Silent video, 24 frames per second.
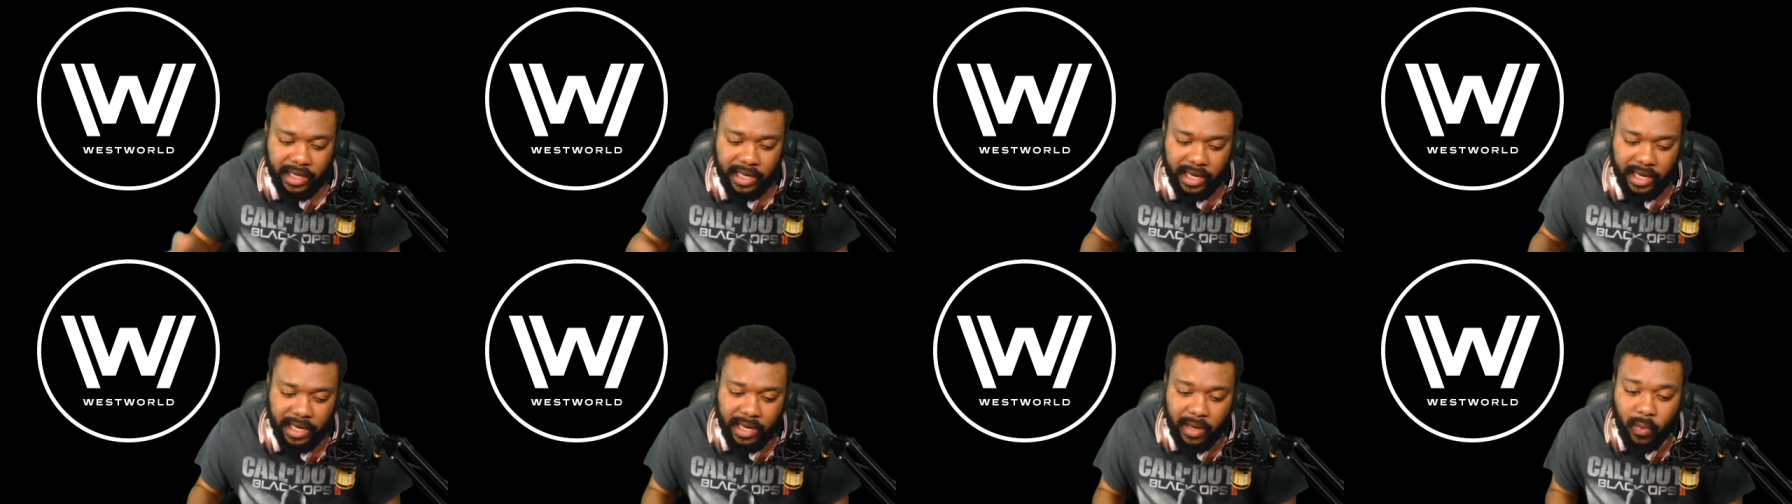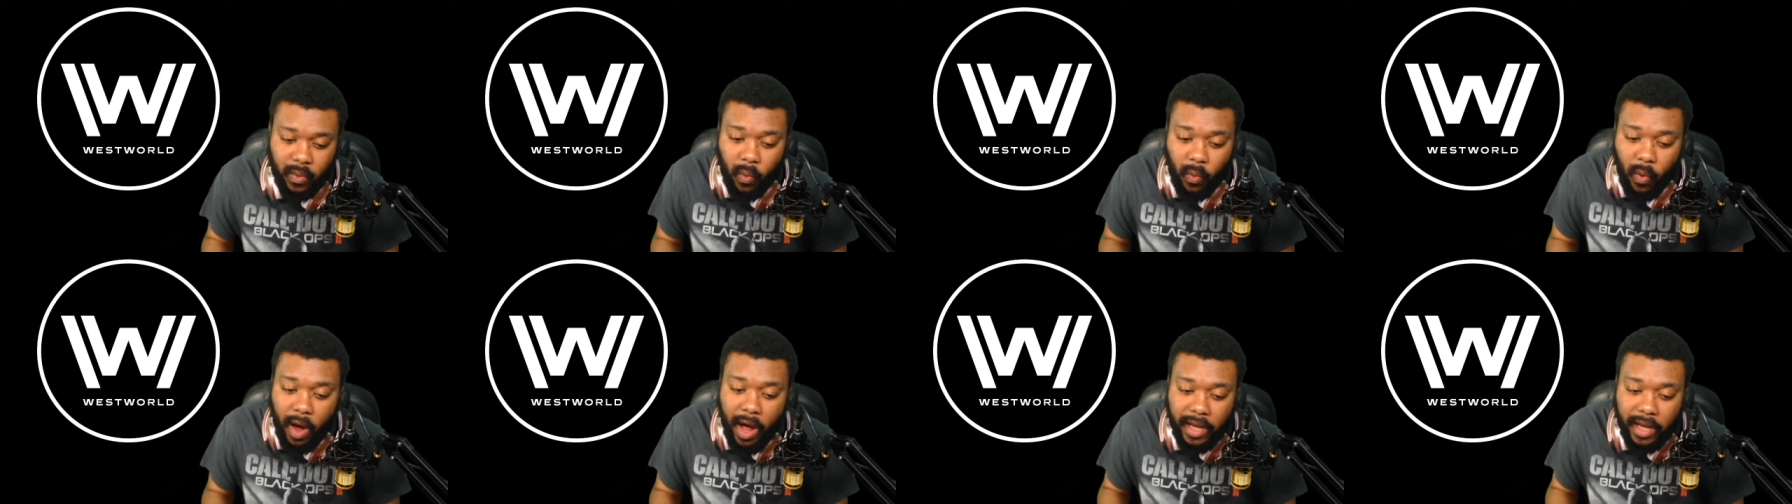He
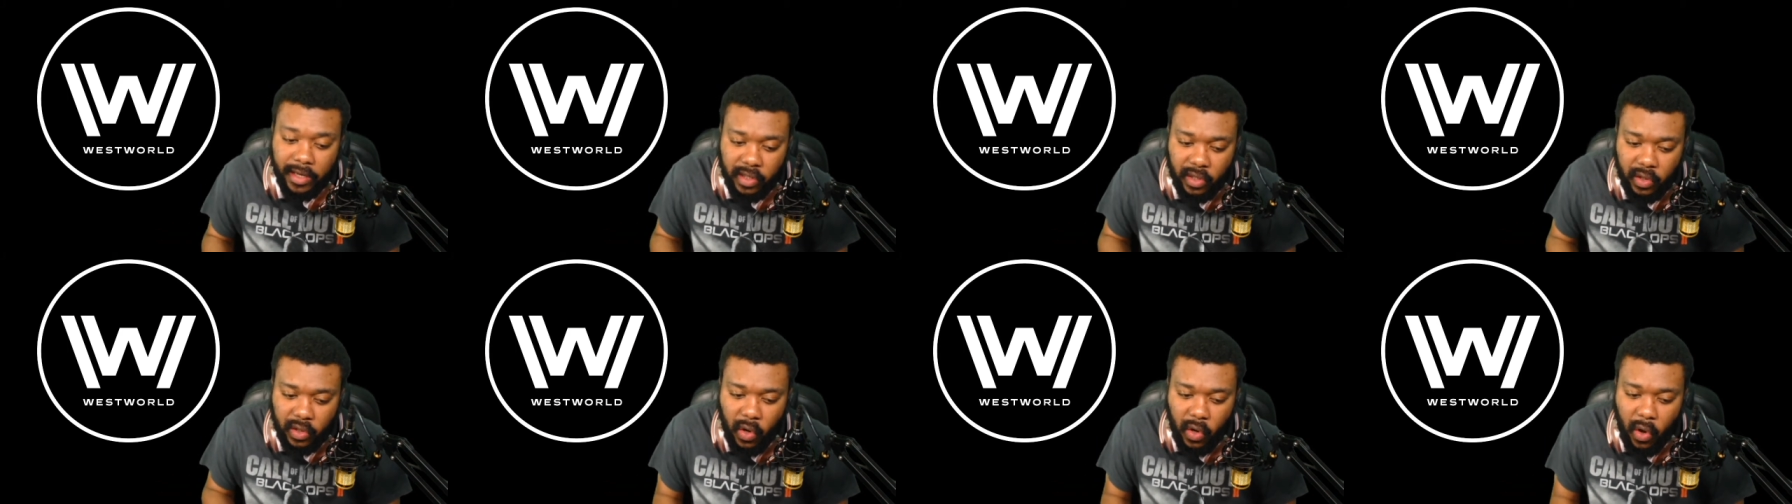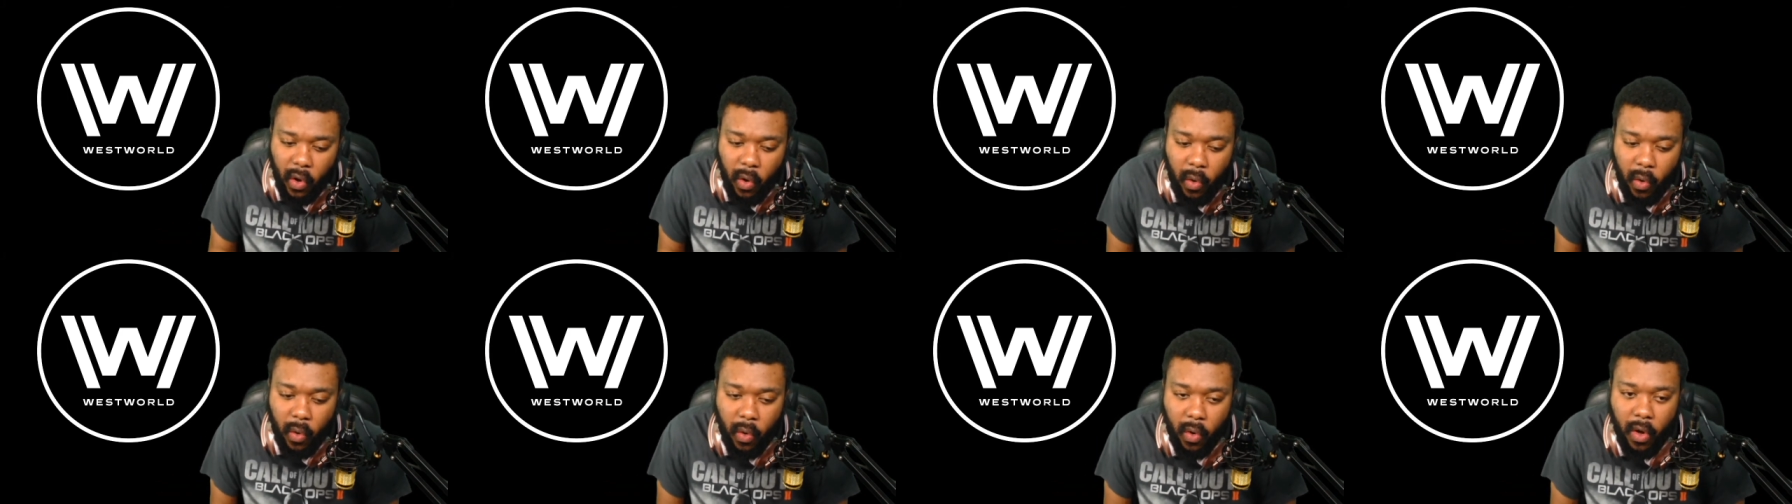wants to
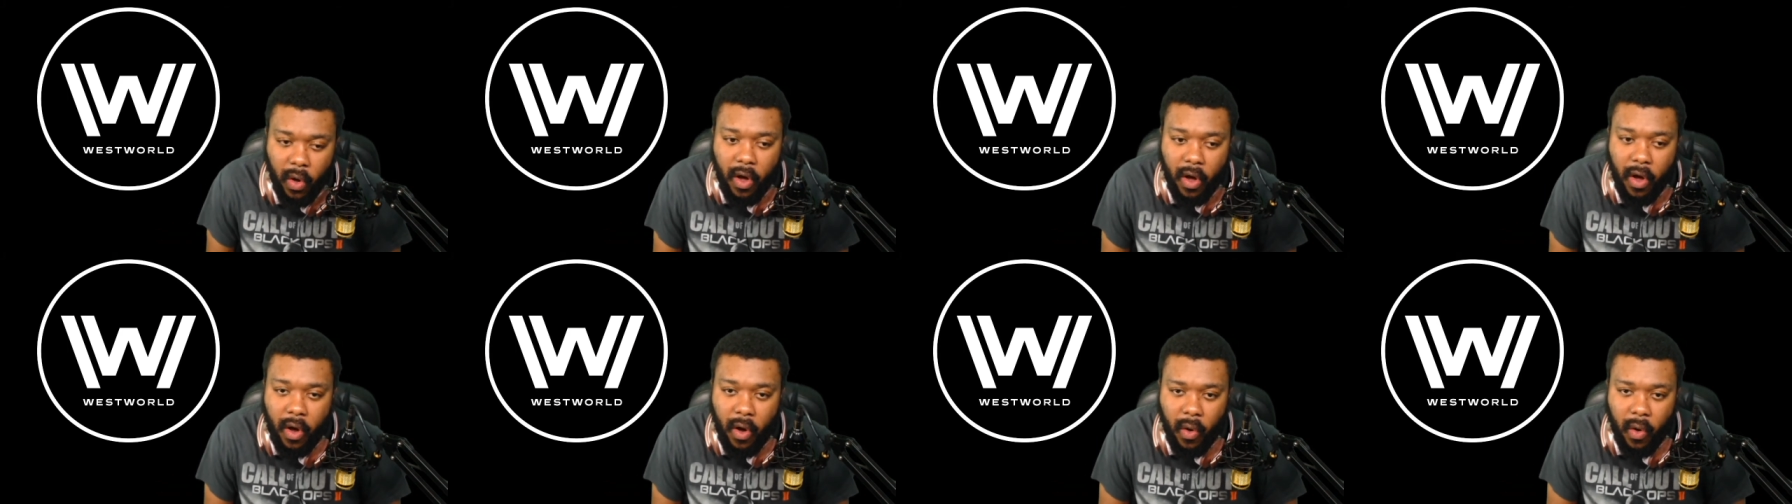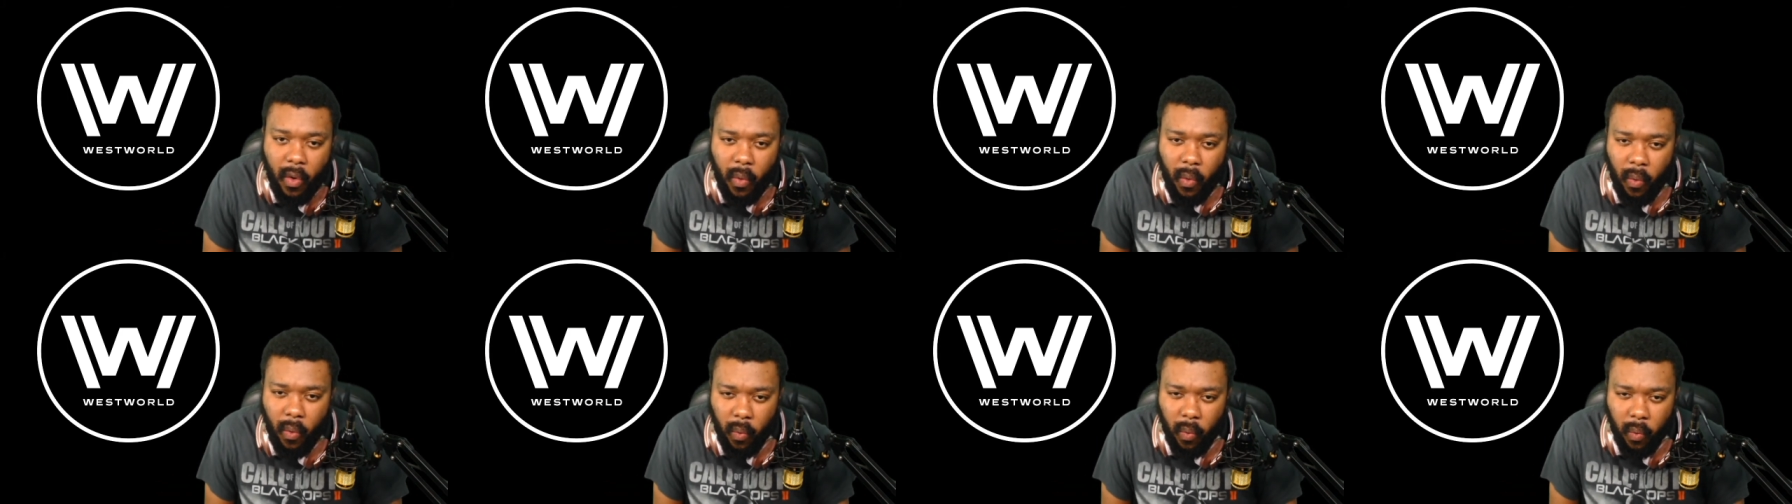know
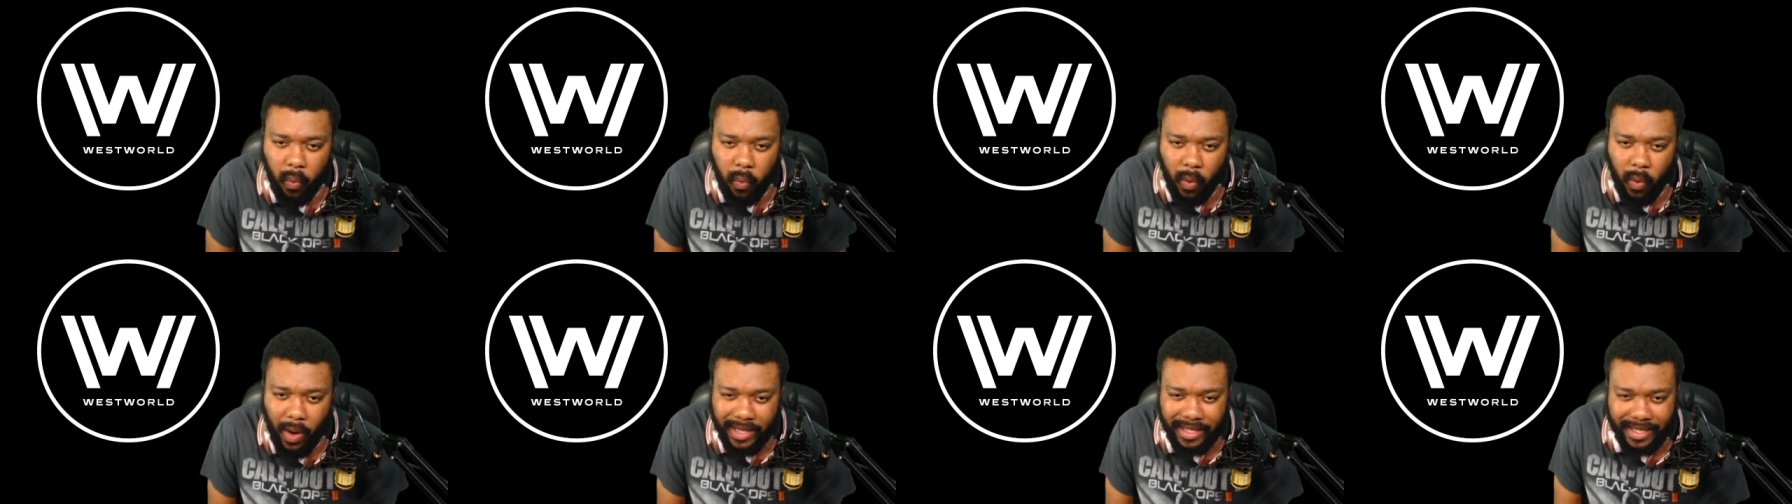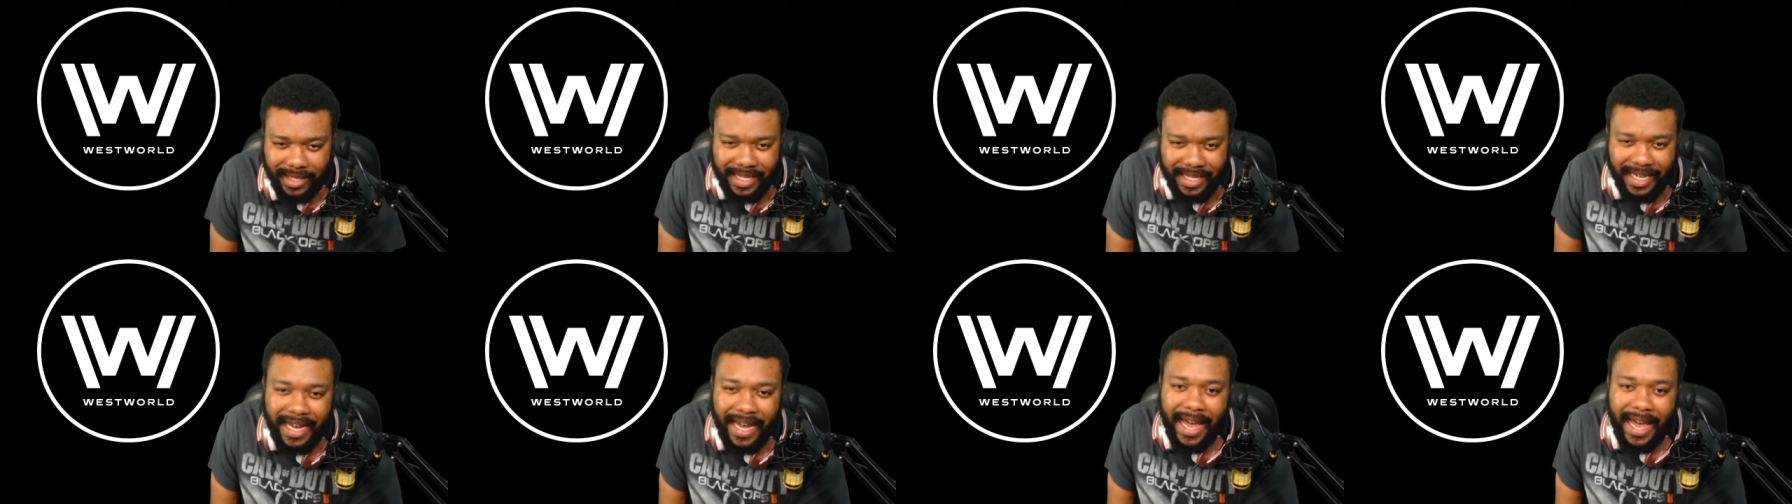
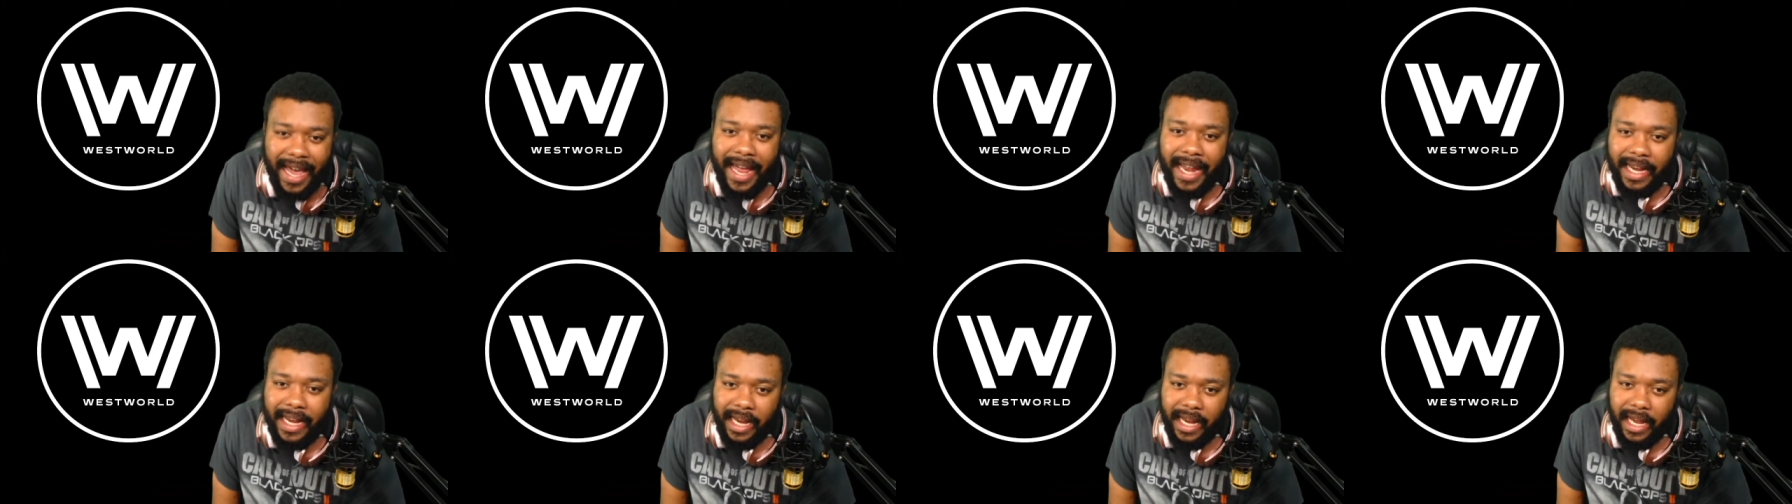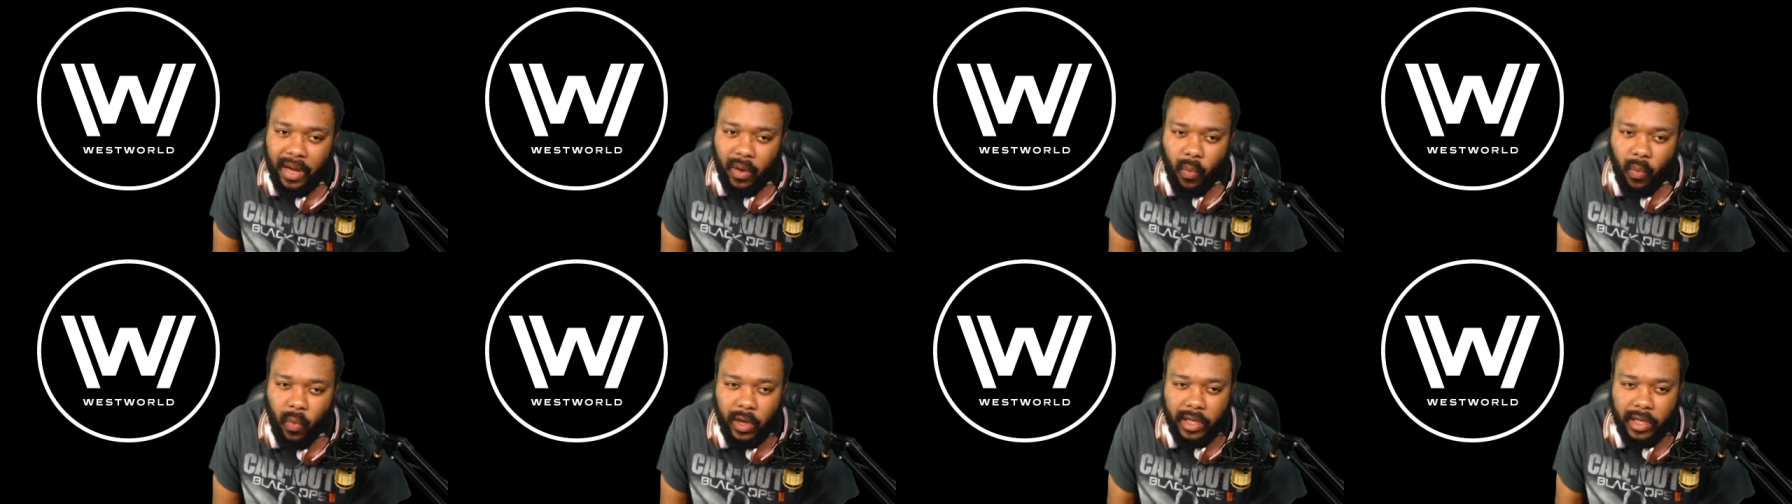what's the ending,